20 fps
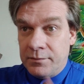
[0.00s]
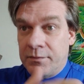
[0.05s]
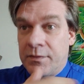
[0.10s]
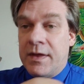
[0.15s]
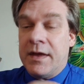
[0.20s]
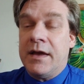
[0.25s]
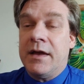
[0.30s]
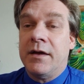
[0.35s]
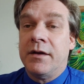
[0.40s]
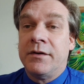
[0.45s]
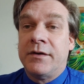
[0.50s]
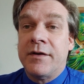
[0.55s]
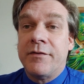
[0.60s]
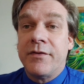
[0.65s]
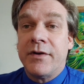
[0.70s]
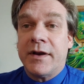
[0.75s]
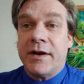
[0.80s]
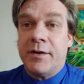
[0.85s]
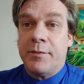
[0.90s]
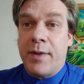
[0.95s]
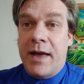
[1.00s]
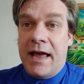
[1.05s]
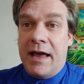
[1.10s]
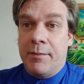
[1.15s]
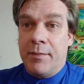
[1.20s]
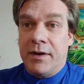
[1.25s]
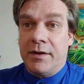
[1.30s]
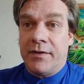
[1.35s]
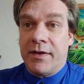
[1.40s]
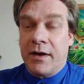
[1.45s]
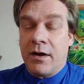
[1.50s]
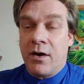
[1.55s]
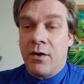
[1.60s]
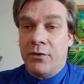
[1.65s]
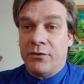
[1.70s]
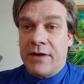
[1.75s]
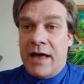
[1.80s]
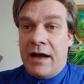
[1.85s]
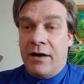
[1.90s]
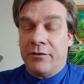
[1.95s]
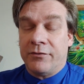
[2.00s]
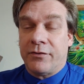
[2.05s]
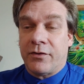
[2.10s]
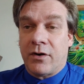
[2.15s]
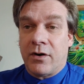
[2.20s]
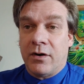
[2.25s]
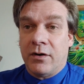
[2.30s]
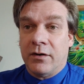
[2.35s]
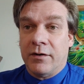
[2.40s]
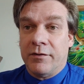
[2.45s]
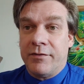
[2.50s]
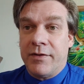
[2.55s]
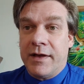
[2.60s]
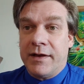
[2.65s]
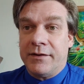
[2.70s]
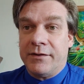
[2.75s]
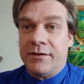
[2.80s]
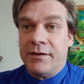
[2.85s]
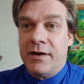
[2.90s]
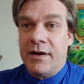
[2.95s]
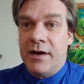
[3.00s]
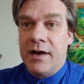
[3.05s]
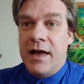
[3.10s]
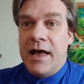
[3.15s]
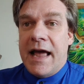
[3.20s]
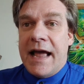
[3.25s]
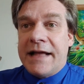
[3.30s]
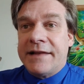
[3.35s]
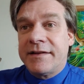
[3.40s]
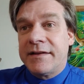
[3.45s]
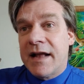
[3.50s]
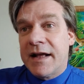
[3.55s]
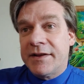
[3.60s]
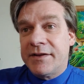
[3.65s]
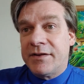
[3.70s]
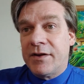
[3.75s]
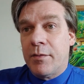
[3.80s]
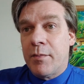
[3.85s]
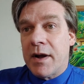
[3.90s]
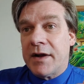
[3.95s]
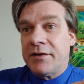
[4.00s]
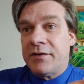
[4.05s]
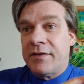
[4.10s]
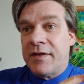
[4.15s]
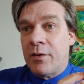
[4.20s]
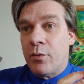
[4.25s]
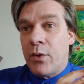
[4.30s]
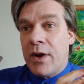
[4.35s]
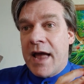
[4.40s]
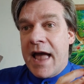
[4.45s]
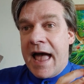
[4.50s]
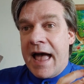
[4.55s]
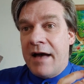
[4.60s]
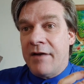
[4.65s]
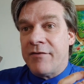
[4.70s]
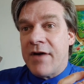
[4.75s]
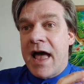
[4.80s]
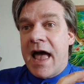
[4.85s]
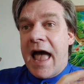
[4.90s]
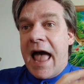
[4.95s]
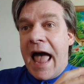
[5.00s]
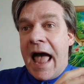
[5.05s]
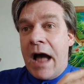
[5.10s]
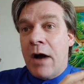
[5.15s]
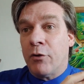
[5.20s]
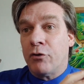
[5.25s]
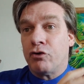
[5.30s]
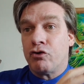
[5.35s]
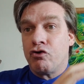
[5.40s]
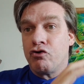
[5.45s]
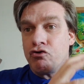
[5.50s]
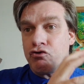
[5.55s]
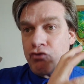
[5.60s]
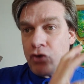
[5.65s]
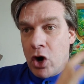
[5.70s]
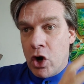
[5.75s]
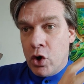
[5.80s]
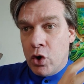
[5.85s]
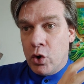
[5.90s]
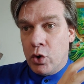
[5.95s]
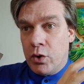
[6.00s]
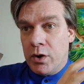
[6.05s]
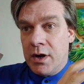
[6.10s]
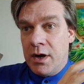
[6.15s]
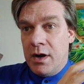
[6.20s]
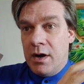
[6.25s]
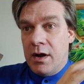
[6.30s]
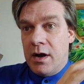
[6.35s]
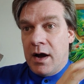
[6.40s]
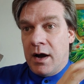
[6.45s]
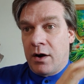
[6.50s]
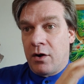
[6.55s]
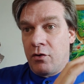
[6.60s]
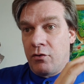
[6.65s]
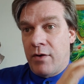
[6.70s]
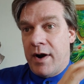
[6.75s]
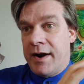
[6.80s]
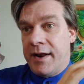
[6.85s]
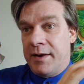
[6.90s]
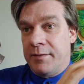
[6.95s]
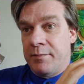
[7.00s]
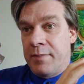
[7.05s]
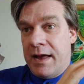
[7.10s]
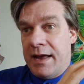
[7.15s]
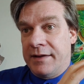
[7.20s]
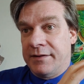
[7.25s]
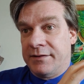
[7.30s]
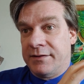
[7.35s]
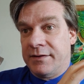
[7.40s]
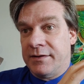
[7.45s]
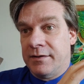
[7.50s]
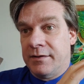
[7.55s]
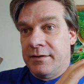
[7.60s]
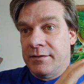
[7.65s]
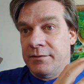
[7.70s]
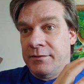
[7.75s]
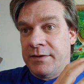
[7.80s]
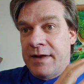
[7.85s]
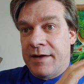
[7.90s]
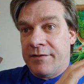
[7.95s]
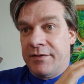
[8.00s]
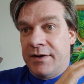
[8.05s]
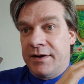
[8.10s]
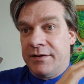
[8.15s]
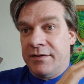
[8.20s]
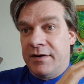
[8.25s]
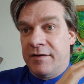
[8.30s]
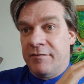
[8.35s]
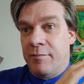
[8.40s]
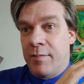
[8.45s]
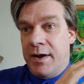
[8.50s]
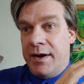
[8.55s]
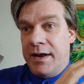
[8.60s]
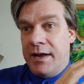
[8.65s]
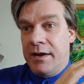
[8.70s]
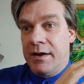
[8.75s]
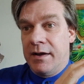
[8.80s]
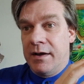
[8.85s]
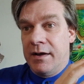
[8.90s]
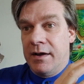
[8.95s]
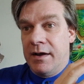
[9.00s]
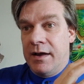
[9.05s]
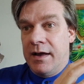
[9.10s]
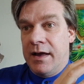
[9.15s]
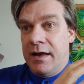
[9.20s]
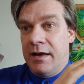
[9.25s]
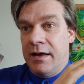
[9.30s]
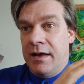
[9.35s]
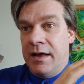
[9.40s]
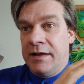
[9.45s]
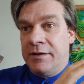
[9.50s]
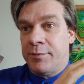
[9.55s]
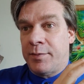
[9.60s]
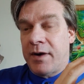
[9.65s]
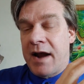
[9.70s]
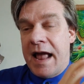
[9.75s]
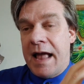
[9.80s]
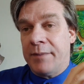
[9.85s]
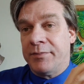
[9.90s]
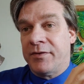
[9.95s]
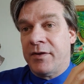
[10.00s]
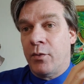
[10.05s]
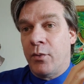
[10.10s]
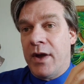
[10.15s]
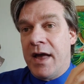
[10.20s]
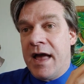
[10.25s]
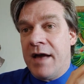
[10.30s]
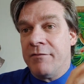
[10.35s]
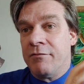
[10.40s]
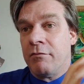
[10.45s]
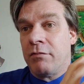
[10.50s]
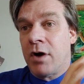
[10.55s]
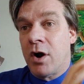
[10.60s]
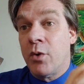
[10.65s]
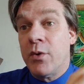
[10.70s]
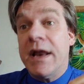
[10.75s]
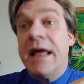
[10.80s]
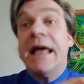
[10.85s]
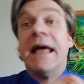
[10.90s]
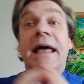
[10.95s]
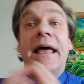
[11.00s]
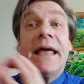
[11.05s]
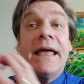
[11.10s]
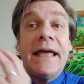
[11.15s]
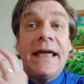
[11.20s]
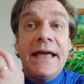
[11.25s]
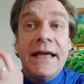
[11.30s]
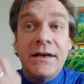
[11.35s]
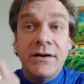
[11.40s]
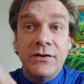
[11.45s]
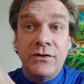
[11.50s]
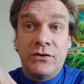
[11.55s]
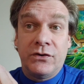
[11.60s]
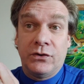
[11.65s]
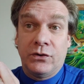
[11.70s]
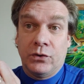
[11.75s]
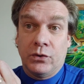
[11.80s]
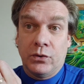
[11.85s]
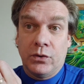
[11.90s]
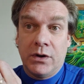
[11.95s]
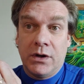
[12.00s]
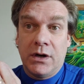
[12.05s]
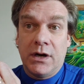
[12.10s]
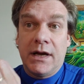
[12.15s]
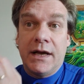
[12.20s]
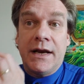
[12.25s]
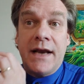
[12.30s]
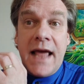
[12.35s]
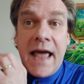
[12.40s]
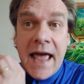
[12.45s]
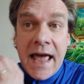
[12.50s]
the dividend payment that goes out for all of this. It's not so much that we have outgrown a credit-based definition of money. It's perhaps that we have grown into an